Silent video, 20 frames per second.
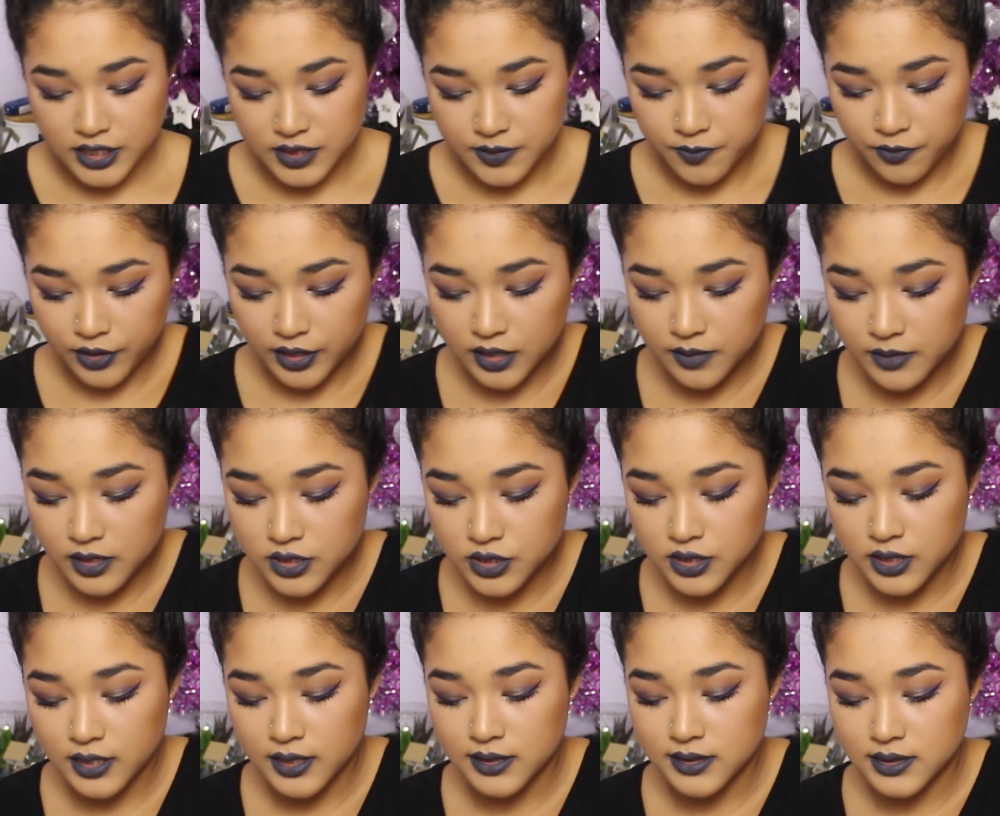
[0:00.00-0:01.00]
It's pretty
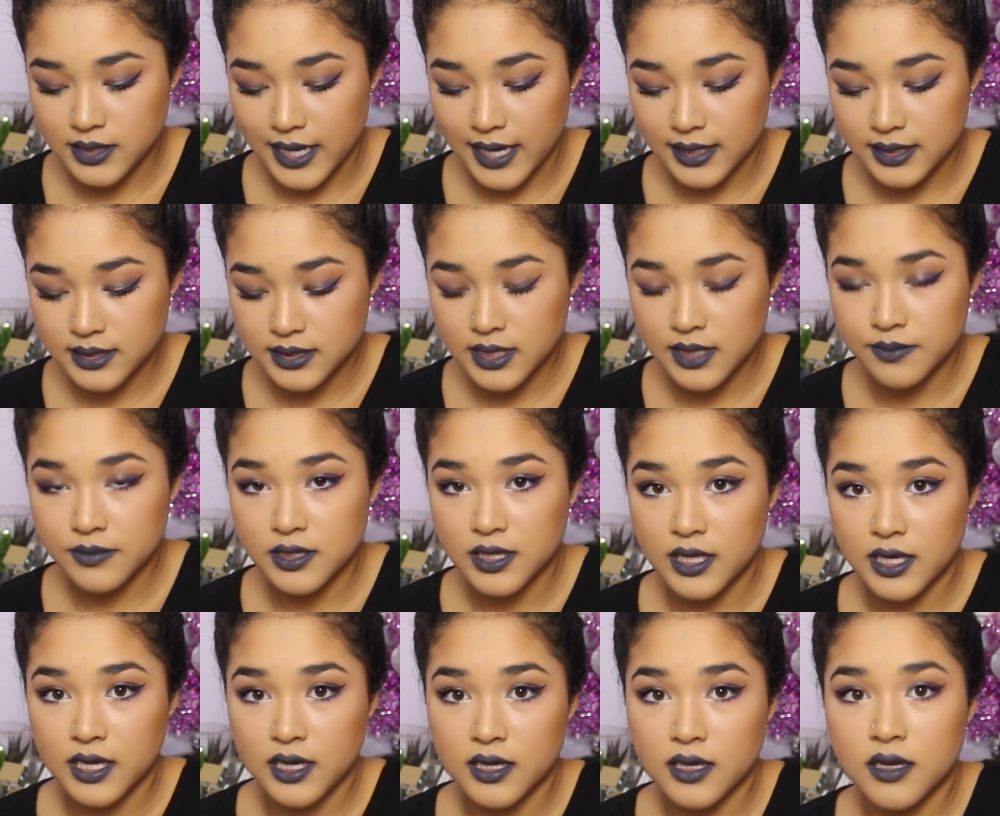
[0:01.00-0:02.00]
much the exact same
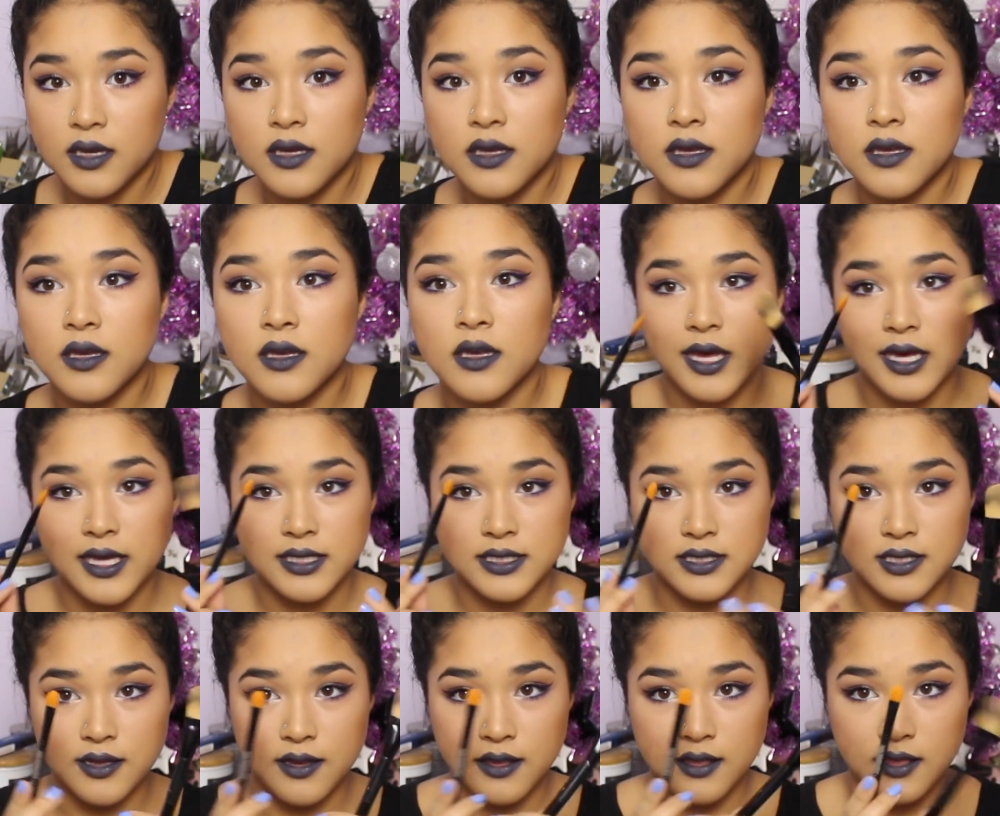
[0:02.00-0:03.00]
thing
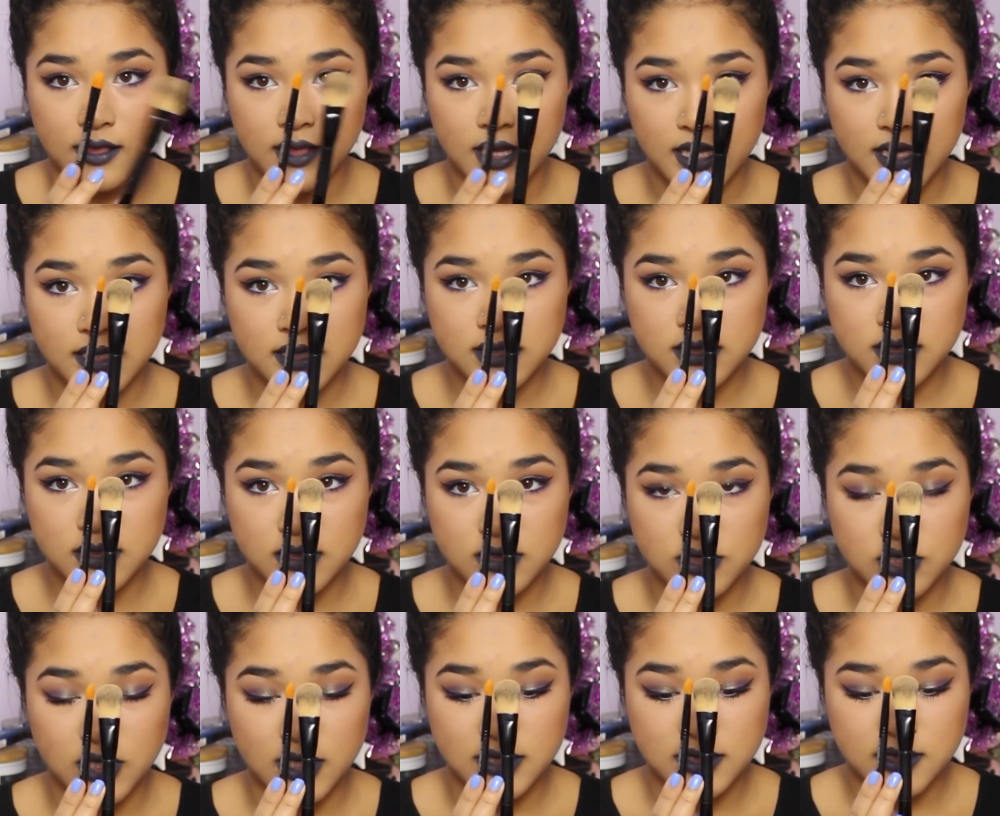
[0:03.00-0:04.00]
as this,
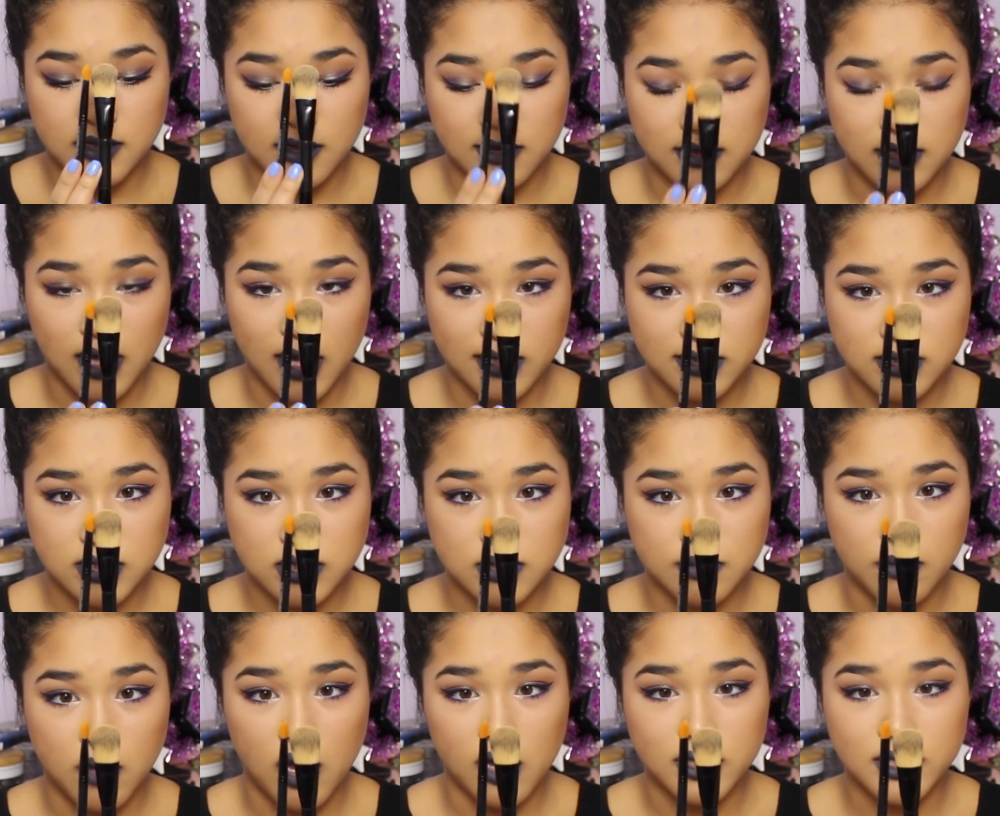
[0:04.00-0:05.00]
just a lot
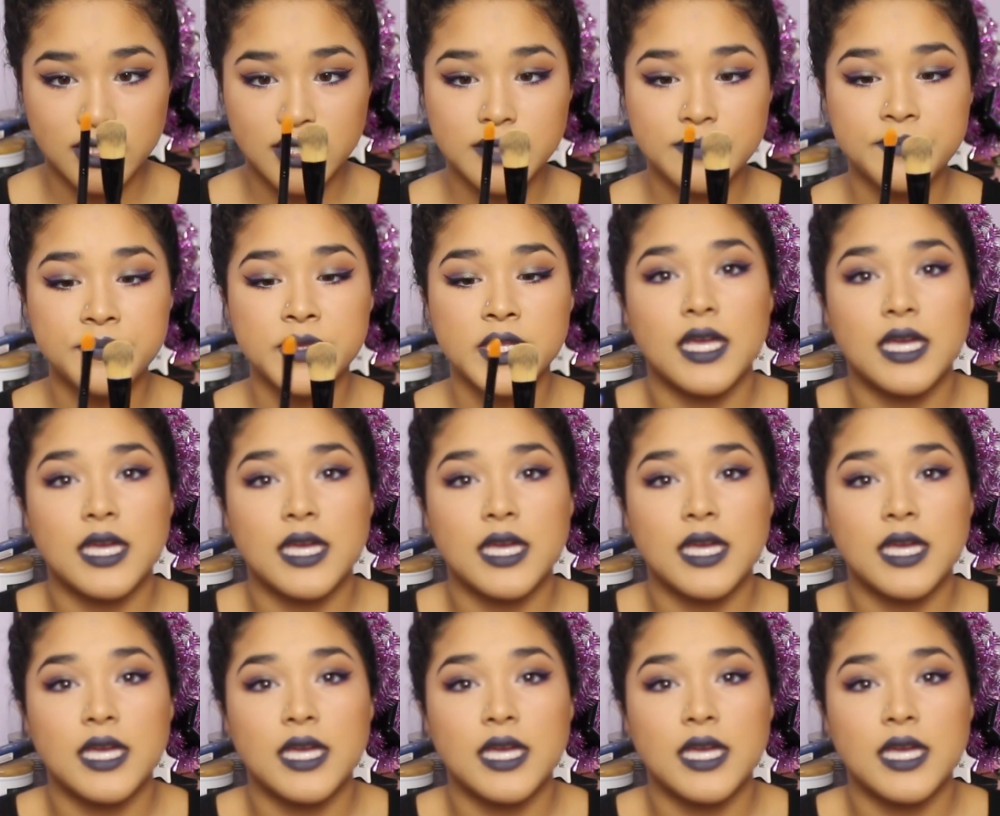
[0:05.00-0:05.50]
smaller.